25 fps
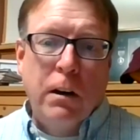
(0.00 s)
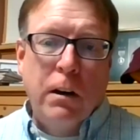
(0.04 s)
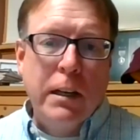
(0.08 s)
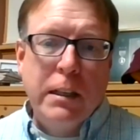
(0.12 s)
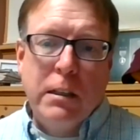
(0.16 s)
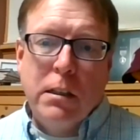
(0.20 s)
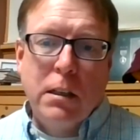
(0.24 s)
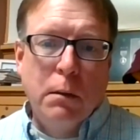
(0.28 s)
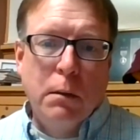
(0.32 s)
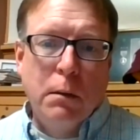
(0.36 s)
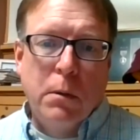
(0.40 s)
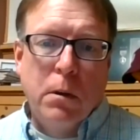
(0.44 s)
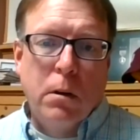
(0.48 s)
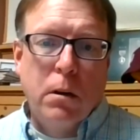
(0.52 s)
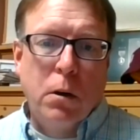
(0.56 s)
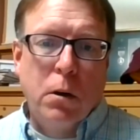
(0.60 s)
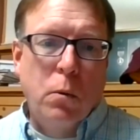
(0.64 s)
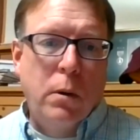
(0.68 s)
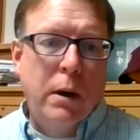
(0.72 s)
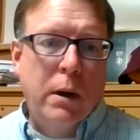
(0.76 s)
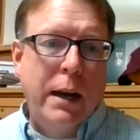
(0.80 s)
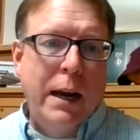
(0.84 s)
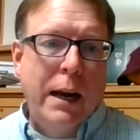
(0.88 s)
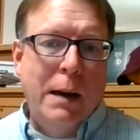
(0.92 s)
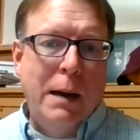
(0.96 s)
Very similar to
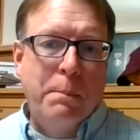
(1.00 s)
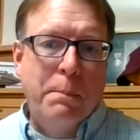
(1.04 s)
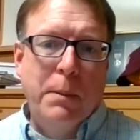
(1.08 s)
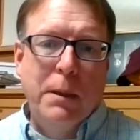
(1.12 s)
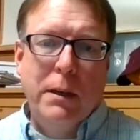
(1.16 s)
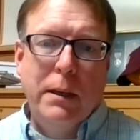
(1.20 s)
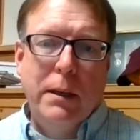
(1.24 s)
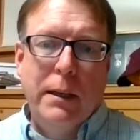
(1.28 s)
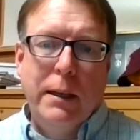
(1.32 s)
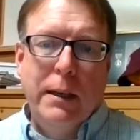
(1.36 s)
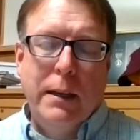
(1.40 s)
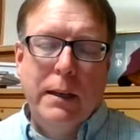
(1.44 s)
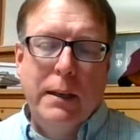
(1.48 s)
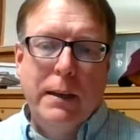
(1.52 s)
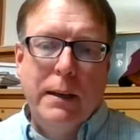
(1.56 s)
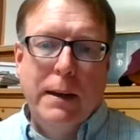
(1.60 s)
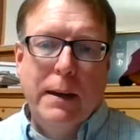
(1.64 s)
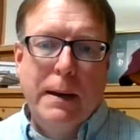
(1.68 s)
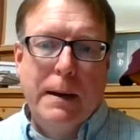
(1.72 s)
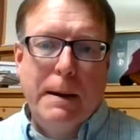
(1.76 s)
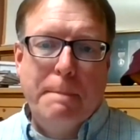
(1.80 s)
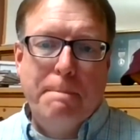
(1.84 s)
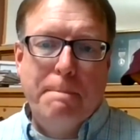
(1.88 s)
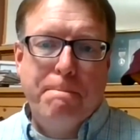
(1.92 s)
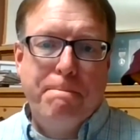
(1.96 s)
what happened
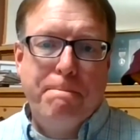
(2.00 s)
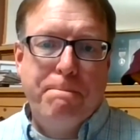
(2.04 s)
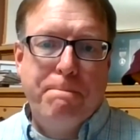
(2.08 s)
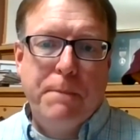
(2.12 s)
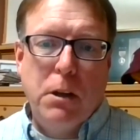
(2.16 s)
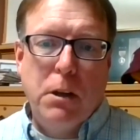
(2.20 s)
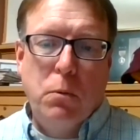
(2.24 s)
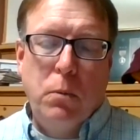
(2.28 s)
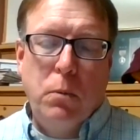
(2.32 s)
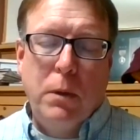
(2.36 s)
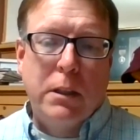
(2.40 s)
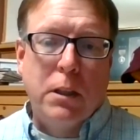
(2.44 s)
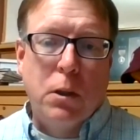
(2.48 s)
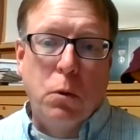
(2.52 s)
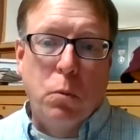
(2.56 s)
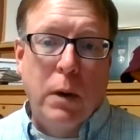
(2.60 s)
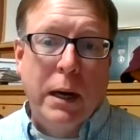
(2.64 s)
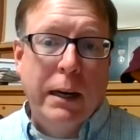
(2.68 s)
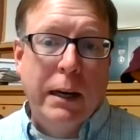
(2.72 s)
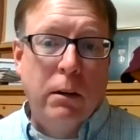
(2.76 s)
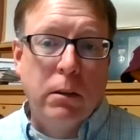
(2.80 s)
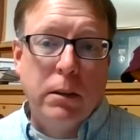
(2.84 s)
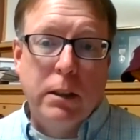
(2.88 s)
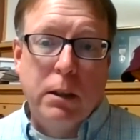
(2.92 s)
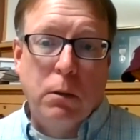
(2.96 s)
with the
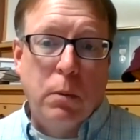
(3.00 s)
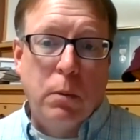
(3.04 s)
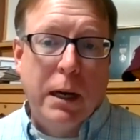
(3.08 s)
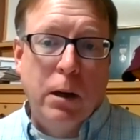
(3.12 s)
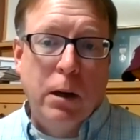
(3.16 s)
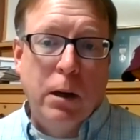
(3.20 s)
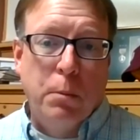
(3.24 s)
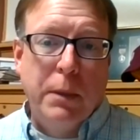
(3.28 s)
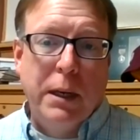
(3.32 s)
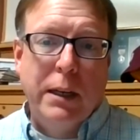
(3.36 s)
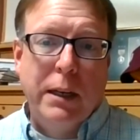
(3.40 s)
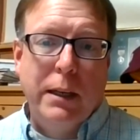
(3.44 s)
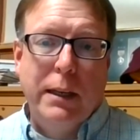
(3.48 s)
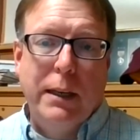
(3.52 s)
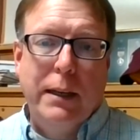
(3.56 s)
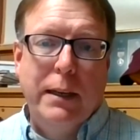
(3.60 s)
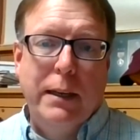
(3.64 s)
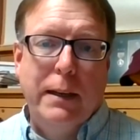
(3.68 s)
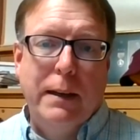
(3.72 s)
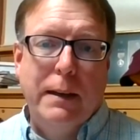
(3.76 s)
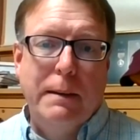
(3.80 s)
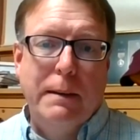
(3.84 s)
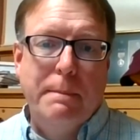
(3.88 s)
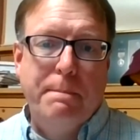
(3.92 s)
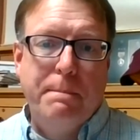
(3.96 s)
rail derailment
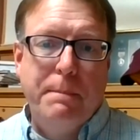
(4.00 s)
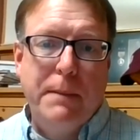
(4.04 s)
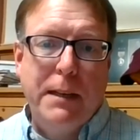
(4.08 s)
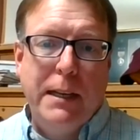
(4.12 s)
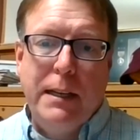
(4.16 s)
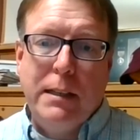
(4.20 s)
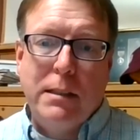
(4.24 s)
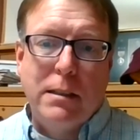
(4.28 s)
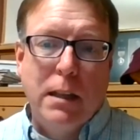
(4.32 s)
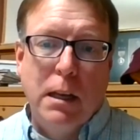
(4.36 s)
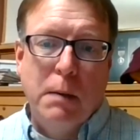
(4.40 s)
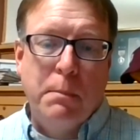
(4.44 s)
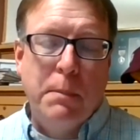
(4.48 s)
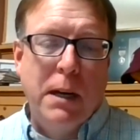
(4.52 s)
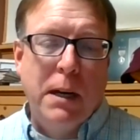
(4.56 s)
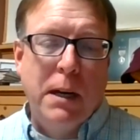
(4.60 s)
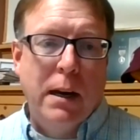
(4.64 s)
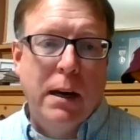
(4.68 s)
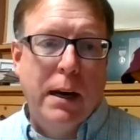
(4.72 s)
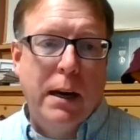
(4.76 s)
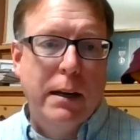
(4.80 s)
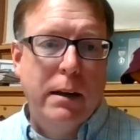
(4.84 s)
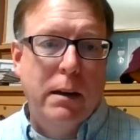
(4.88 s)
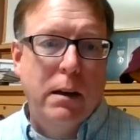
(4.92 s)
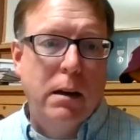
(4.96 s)
in East
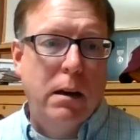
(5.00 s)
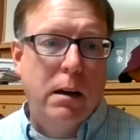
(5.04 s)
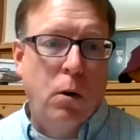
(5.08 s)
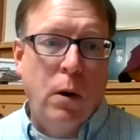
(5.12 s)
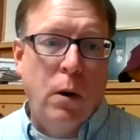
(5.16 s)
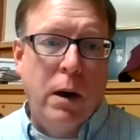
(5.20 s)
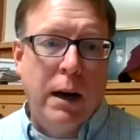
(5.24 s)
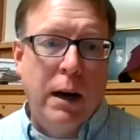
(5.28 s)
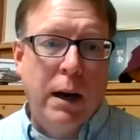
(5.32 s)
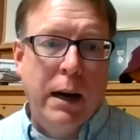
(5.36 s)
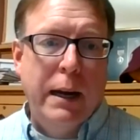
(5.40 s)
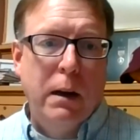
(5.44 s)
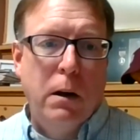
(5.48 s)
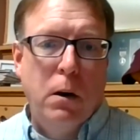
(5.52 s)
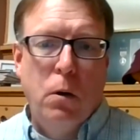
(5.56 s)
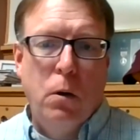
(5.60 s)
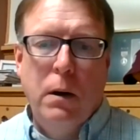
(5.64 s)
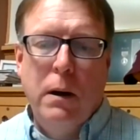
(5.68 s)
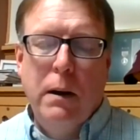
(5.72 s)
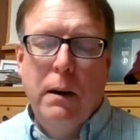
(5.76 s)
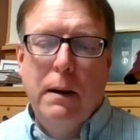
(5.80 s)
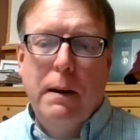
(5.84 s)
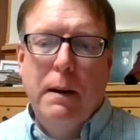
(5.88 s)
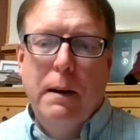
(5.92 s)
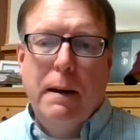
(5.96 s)
Lebanon,
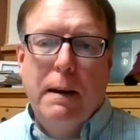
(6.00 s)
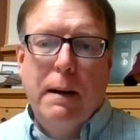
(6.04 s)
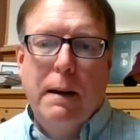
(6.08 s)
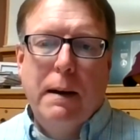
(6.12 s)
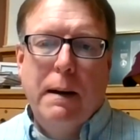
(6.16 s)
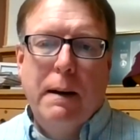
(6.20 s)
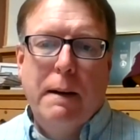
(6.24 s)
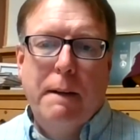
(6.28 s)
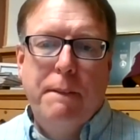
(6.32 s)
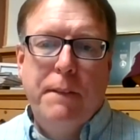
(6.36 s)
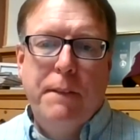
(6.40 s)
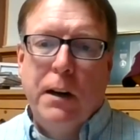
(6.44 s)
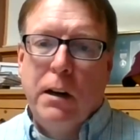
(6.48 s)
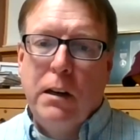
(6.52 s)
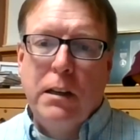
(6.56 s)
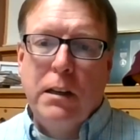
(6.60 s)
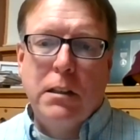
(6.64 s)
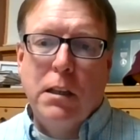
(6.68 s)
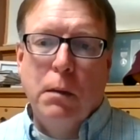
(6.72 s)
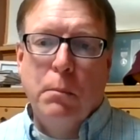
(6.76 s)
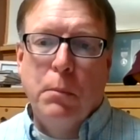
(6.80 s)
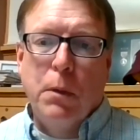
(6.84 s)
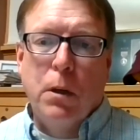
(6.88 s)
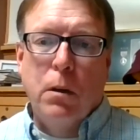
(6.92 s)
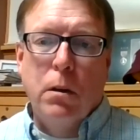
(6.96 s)
Ohio. Very
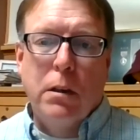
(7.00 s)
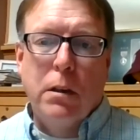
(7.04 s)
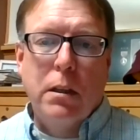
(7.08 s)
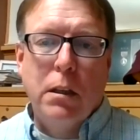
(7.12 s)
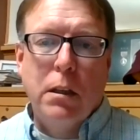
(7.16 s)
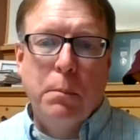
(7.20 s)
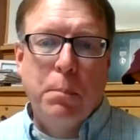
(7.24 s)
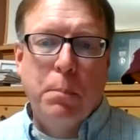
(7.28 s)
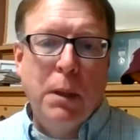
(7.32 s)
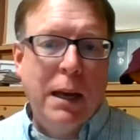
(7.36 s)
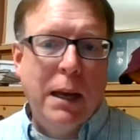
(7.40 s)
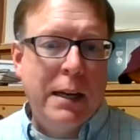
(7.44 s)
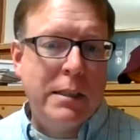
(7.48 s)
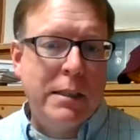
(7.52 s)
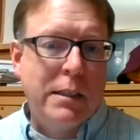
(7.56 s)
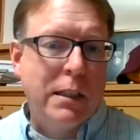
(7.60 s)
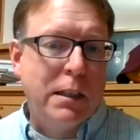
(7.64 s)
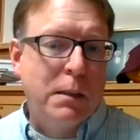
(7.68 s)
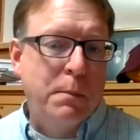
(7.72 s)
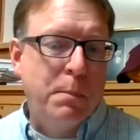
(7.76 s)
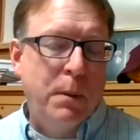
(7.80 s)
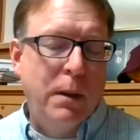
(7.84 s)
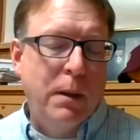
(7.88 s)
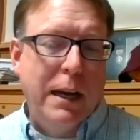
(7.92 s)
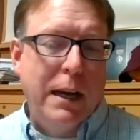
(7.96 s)
similar to the
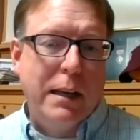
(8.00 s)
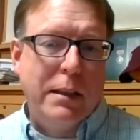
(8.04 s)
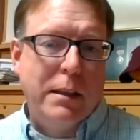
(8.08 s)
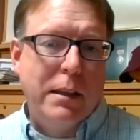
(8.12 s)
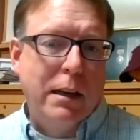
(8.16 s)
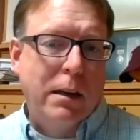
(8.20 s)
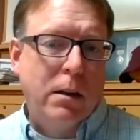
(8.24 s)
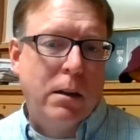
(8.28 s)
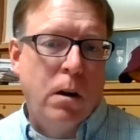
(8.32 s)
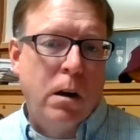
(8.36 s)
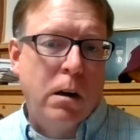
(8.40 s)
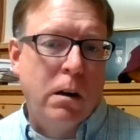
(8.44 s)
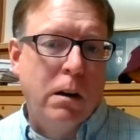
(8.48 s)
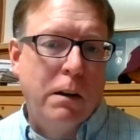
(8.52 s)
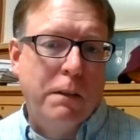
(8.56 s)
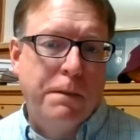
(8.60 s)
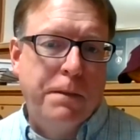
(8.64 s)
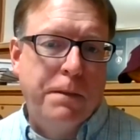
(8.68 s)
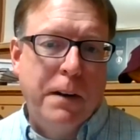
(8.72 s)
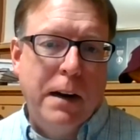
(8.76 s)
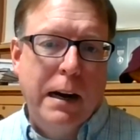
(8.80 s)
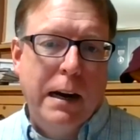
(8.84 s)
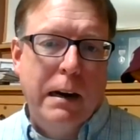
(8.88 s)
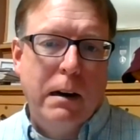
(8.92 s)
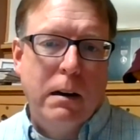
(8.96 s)
plastics plant that caught on
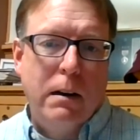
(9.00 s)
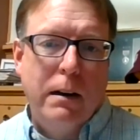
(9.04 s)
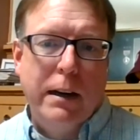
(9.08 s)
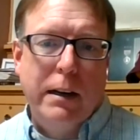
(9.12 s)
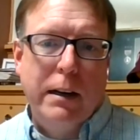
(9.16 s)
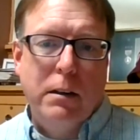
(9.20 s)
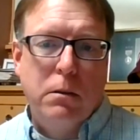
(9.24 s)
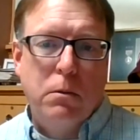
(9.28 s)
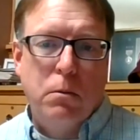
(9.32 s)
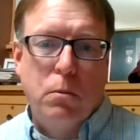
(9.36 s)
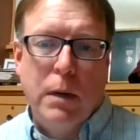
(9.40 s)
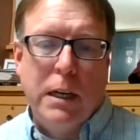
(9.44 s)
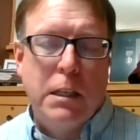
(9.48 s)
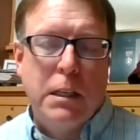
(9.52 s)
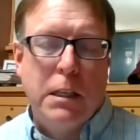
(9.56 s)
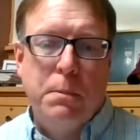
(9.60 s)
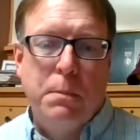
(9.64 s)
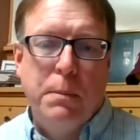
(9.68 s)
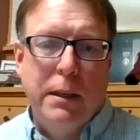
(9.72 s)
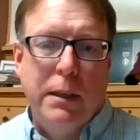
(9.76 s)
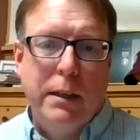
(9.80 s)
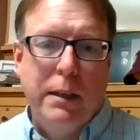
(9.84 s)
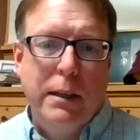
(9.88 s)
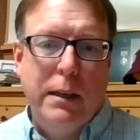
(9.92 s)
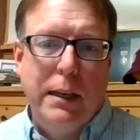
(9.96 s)
fire in
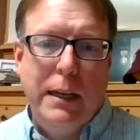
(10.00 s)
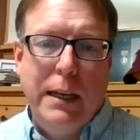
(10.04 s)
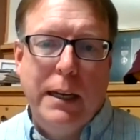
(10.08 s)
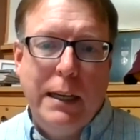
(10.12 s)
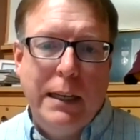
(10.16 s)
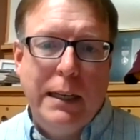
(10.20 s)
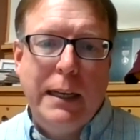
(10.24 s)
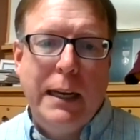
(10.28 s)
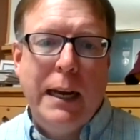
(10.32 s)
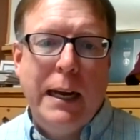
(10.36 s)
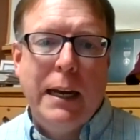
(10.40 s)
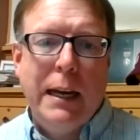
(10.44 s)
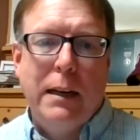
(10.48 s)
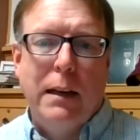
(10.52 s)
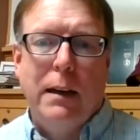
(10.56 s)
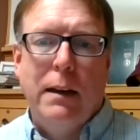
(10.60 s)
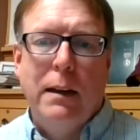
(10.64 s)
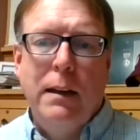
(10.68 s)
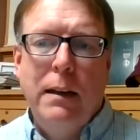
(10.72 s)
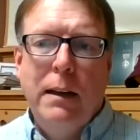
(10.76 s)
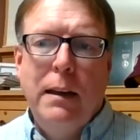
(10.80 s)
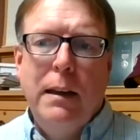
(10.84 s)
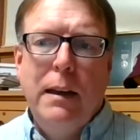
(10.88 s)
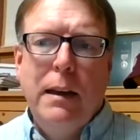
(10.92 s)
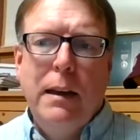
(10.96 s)
Richmond, Indiana.